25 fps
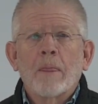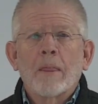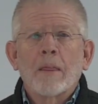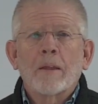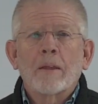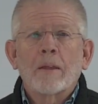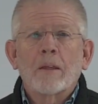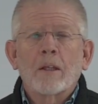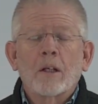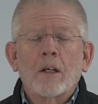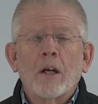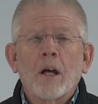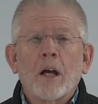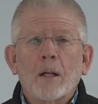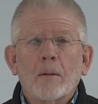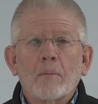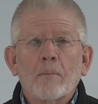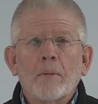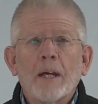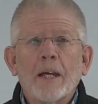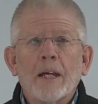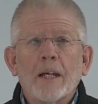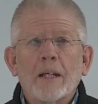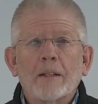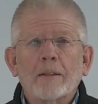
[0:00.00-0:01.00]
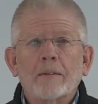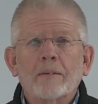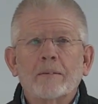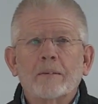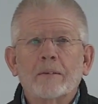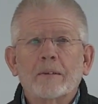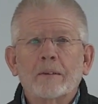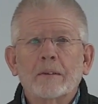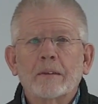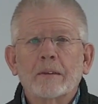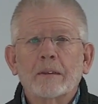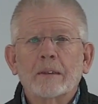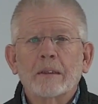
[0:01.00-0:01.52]
the God man.
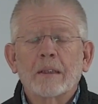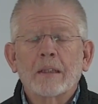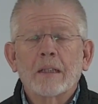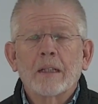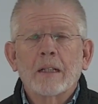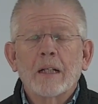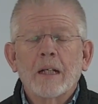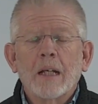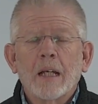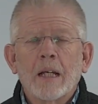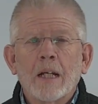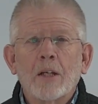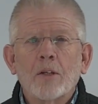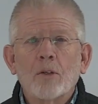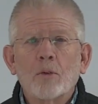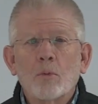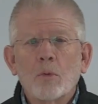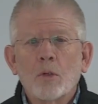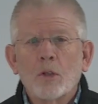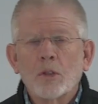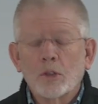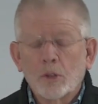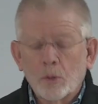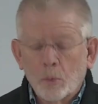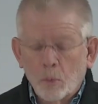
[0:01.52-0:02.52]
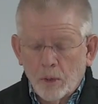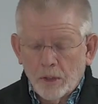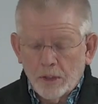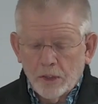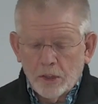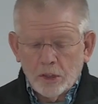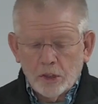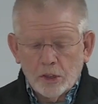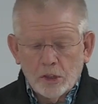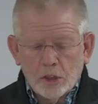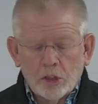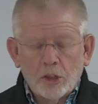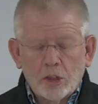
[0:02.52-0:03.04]
In other words, what
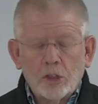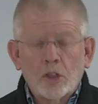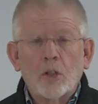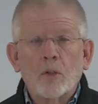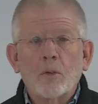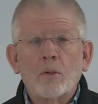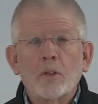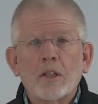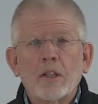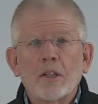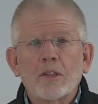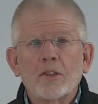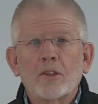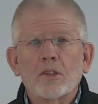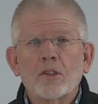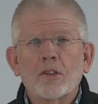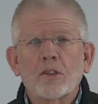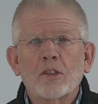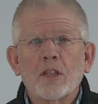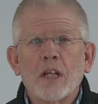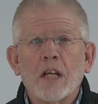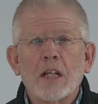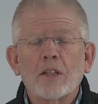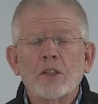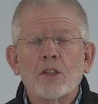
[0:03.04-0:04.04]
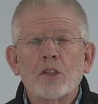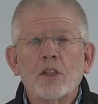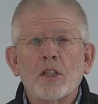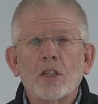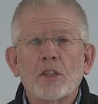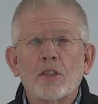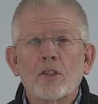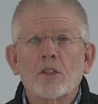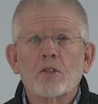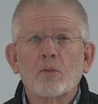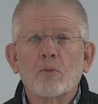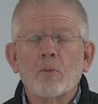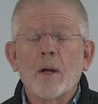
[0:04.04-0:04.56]
this is showing us is that
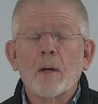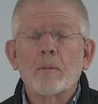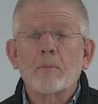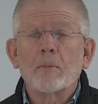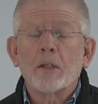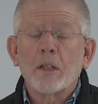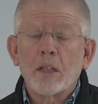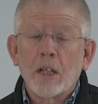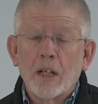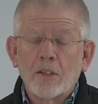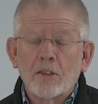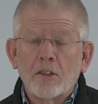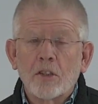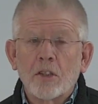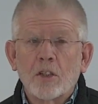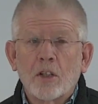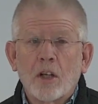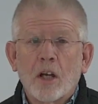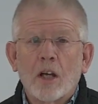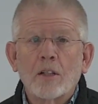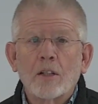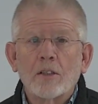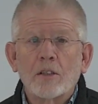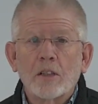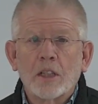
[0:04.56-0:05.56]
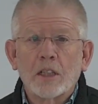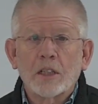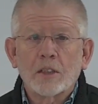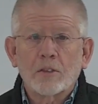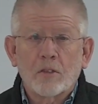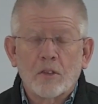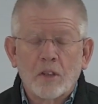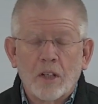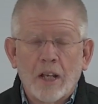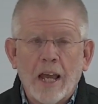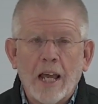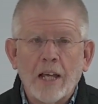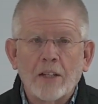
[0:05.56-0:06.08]
Jesus wept, yes, in context for
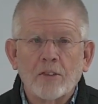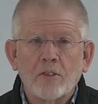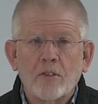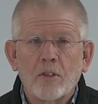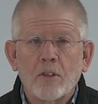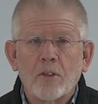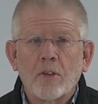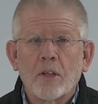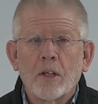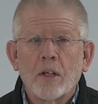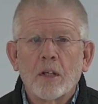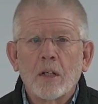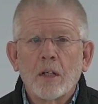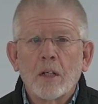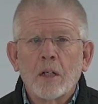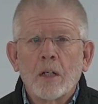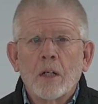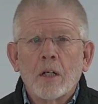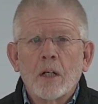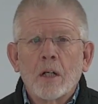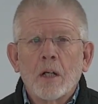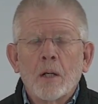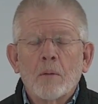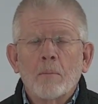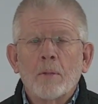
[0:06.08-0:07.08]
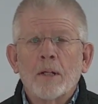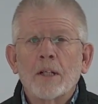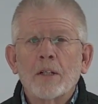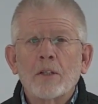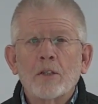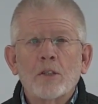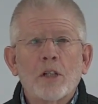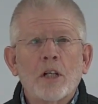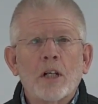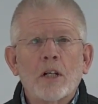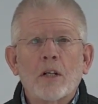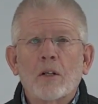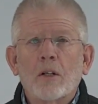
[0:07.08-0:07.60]
Lazarus, but
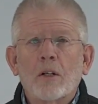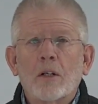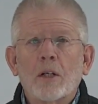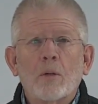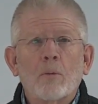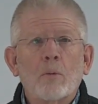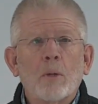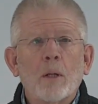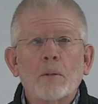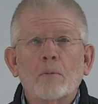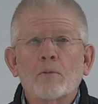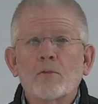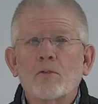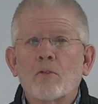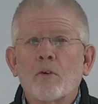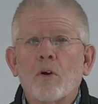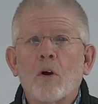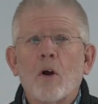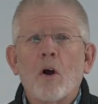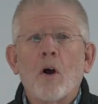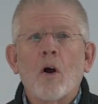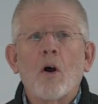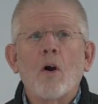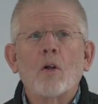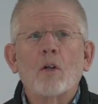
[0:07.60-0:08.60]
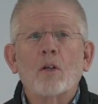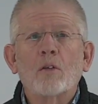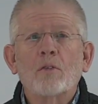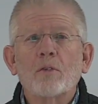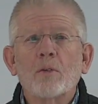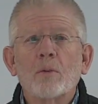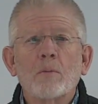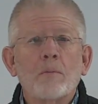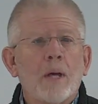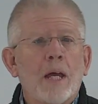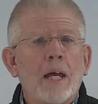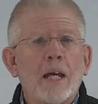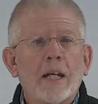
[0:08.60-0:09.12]
in general, he weeps for all of
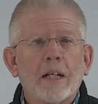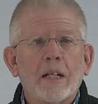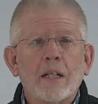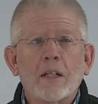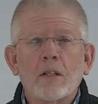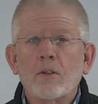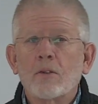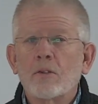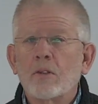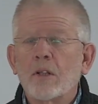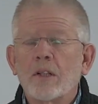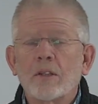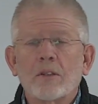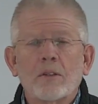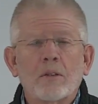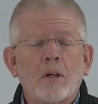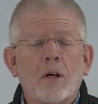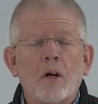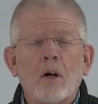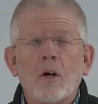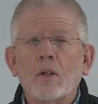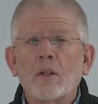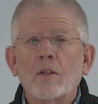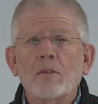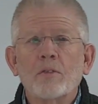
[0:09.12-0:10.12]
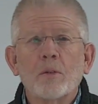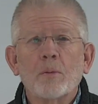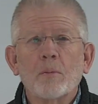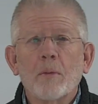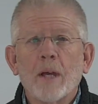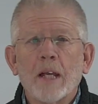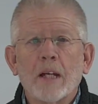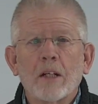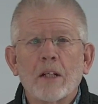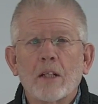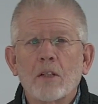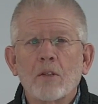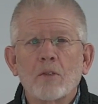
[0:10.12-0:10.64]
humanity who, do, all of
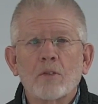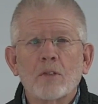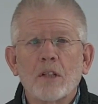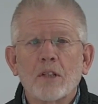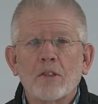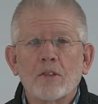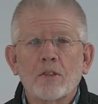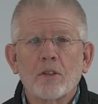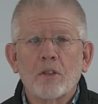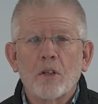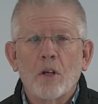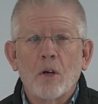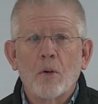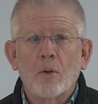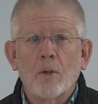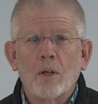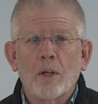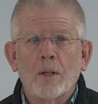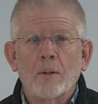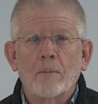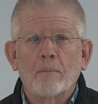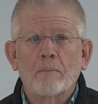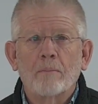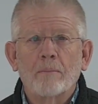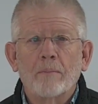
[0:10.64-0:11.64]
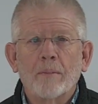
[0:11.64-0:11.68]
humanity who doesn't know him.